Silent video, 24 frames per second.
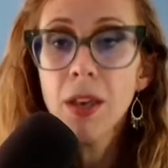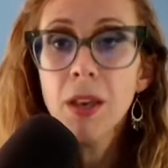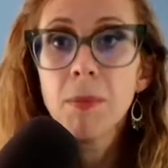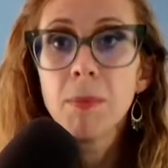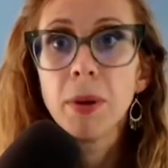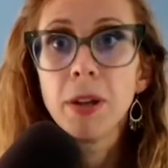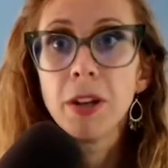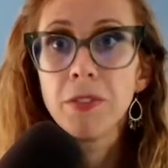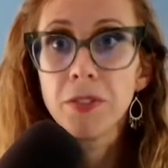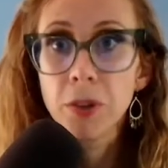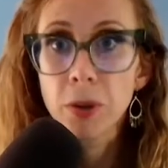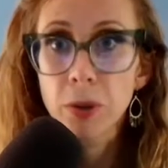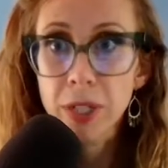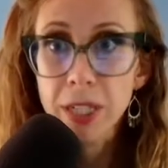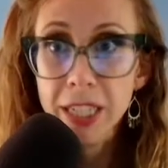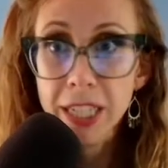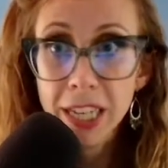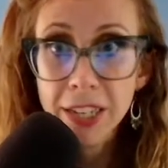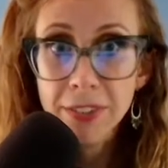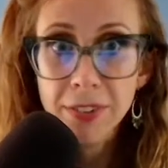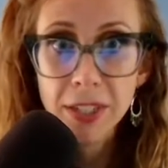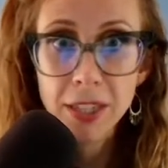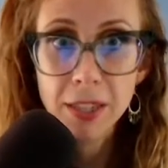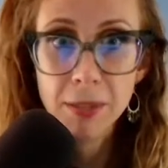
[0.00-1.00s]
But if you're
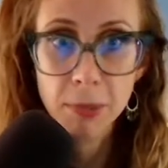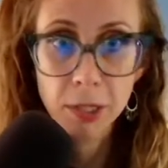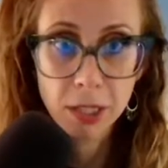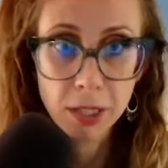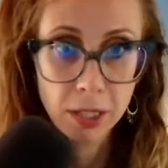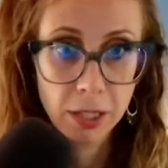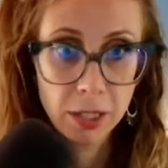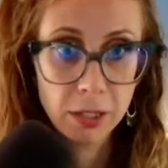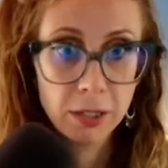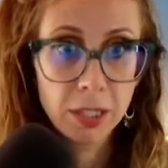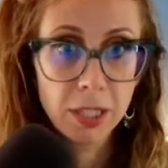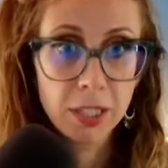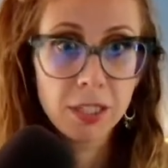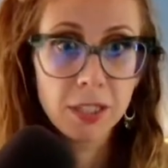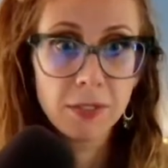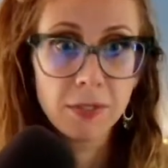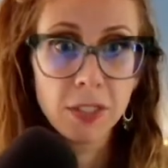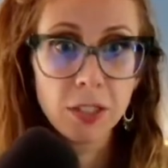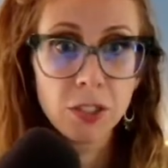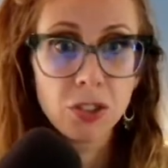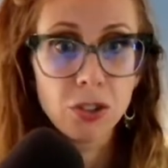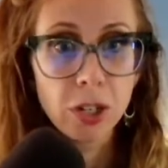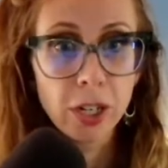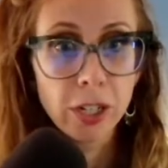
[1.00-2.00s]
giving them a clear list of
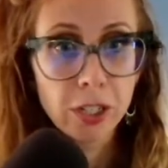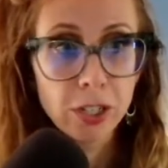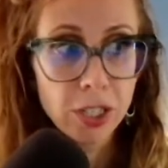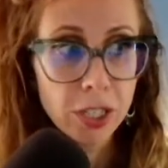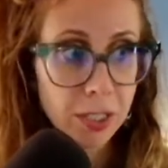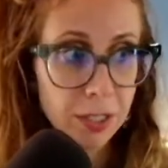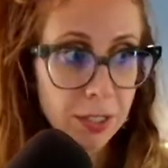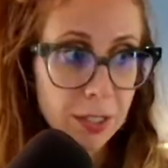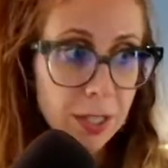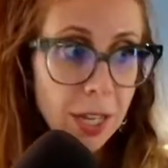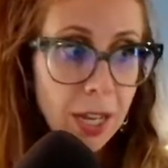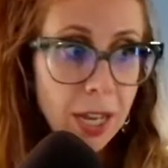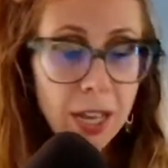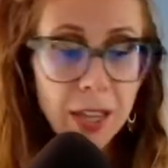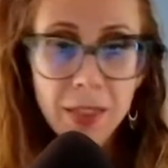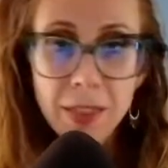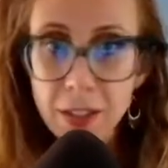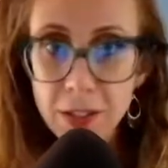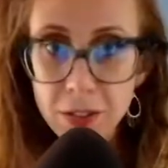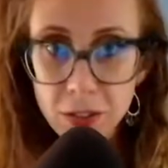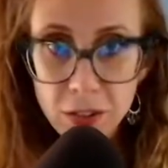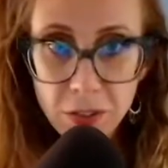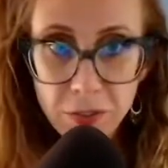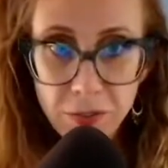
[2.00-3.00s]
instructions,
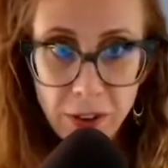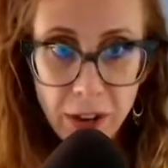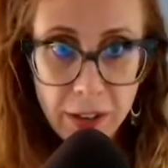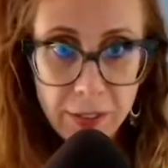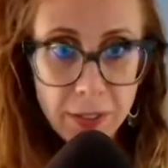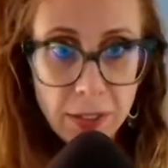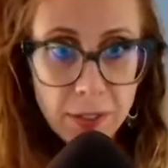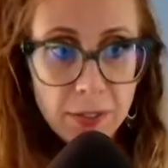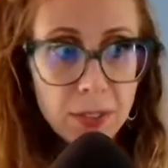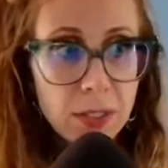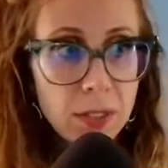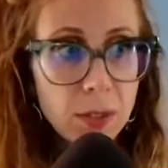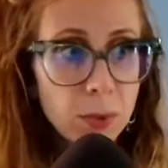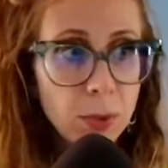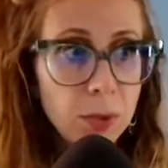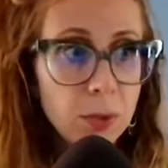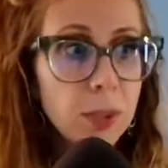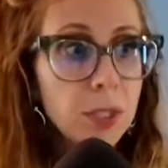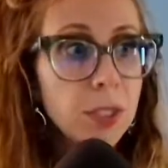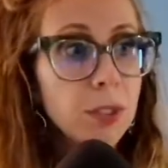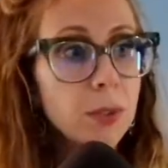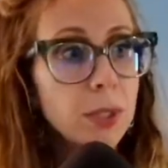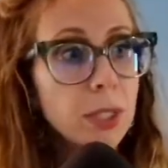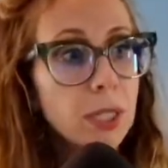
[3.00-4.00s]
these are the 5 levels in which
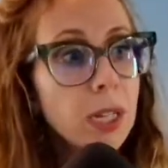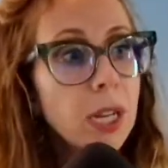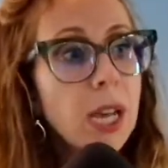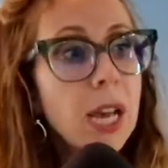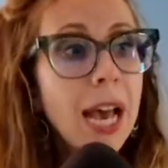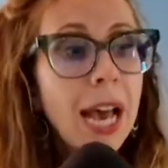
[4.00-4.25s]
we do it.